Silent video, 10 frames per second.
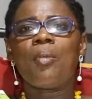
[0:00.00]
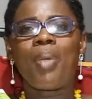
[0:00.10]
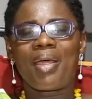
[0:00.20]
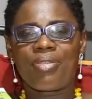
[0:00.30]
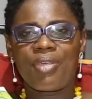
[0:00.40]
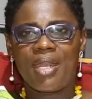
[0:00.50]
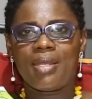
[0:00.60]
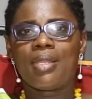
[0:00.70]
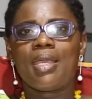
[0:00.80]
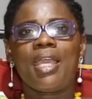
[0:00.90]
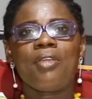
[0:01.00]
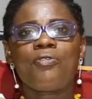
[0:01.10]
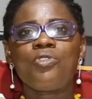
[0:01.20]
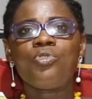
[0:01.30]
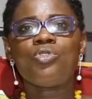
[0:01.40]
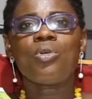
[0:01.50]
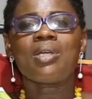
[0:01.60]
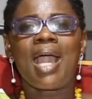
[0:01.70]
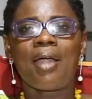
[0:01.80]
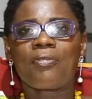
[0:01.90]
But then, if you
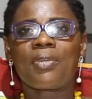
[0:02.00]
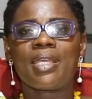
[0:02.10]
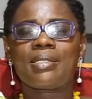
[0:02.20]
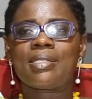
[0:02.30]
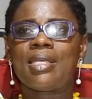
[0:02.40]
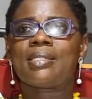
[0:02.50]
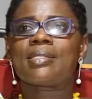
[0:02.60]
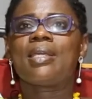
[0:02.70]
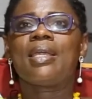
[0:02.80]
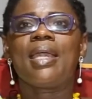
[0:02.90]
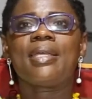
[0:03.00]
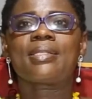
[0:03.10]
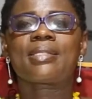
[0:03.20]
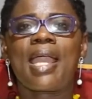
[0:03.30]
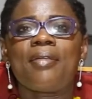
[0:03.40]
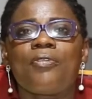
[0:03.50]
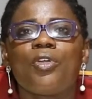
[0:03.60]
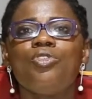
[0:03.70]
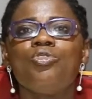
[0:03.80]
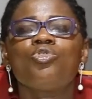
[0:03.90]
don't have kids yet, it's time
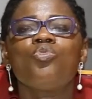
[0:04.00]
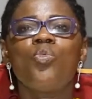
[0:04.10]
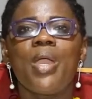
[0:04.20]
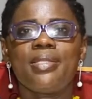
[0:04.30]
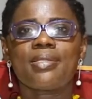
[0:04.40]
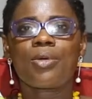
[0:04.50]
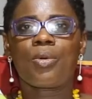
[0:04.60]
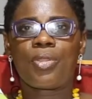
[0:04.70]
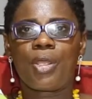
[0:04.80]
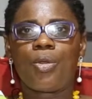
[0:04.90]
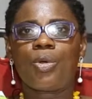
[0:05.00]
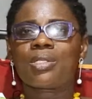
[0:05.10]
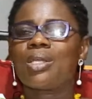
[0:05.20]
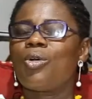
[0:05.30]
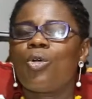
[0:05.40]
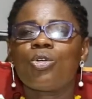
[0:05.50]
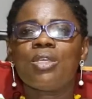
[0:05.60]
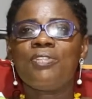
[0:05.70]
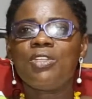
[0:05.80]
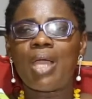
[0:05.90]
for you to wait on the Lord or
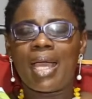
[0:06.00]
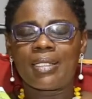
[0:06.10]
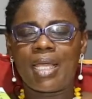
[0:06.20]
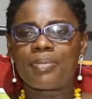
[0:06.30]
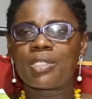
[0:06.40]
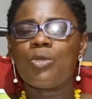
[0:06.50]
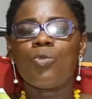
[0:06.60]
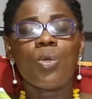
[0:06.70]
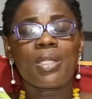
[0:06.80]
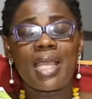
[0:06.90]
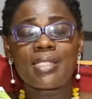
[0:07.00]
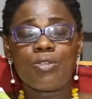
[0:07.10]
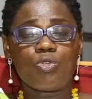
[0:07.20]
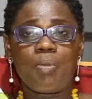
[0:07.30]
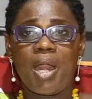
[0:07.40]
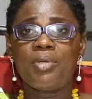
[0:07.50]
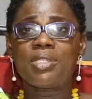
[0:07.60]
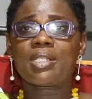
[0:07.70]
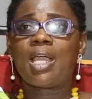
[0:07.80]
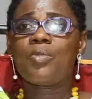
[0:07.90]
even adapt. We would get into
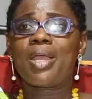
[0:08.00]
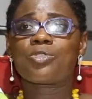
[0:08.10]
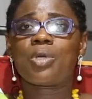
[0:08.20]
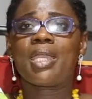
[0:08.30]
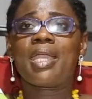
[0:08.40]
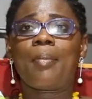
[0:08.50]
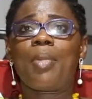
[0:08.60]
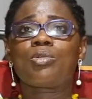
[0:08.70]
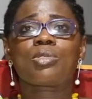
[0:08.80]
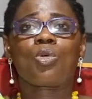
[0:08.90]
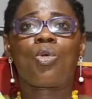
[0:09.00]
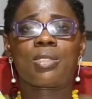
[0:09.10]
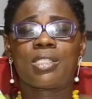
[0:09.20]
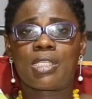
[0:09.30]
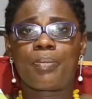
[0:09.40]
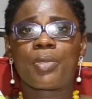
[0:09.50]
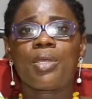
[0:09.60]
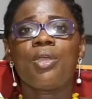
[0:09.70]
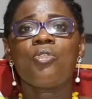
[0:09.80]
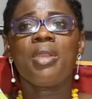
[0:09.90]
marriage. Now we are talking about courtship,
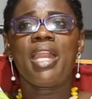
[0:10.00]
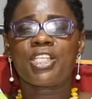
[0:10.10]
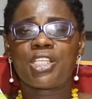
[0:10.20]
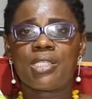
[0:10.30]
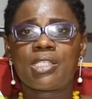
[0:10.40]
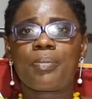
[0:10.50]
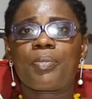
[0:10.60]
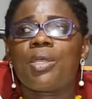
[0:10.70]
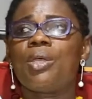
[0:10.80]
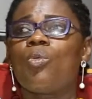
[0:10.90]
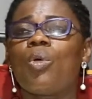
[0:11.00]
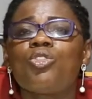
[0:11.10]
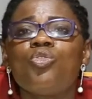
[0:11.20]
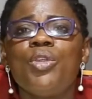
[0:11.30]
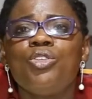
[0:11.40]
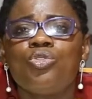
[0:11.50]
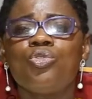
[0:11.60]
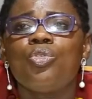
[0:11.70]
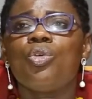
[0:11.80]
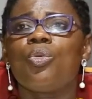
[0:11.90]
relationship. What do we
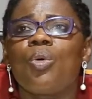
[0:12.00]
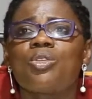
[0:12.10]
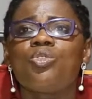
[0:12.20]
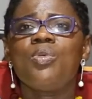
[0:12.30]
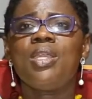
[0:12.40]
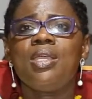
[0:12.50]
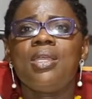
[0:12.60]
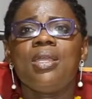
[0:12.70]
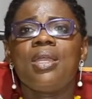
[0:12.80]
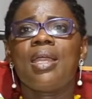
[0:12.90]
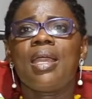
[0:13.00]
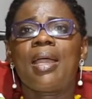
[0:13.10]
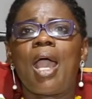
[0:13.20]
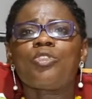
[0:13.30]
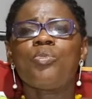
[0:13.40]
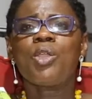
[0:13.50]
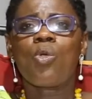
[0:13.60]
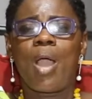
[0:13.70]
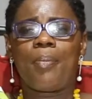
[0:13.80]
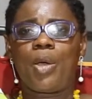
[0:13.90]
do? How do we
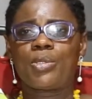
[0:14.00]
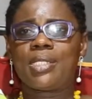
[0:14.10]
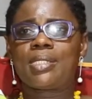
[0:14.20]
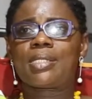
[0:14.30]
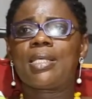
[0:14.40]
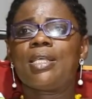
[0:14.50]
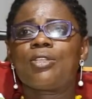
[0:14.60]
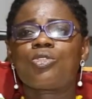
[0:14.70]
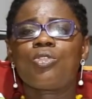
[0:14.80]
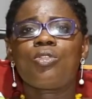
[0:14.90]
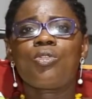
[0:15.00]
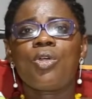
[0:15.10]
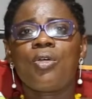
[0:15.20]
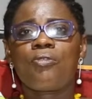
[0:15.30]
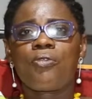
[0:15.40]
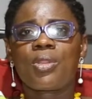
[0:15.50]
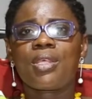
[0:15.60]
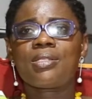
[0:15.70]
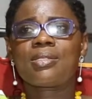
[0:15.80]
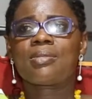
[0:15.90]
go about it? So for
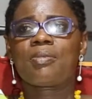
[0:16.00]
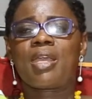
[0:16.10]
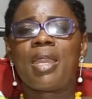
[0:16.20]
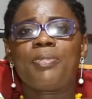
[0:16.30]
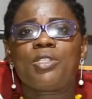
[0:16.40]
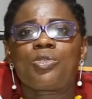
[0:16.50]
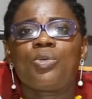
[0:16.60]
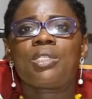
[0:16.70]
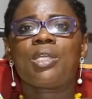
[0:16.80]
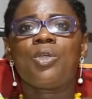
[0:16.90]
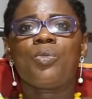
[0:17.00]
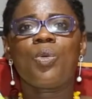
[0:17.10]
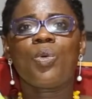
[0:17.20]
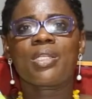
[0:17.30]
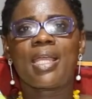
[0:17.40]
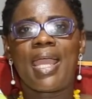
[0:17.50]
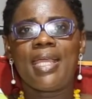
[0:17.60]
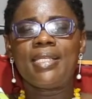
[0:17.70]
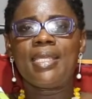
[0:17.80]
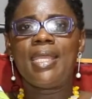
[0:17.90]
this episode, we would
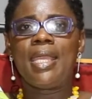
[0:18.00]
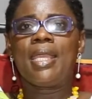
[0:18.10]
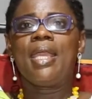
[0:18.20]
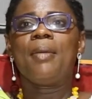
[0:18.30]
end here.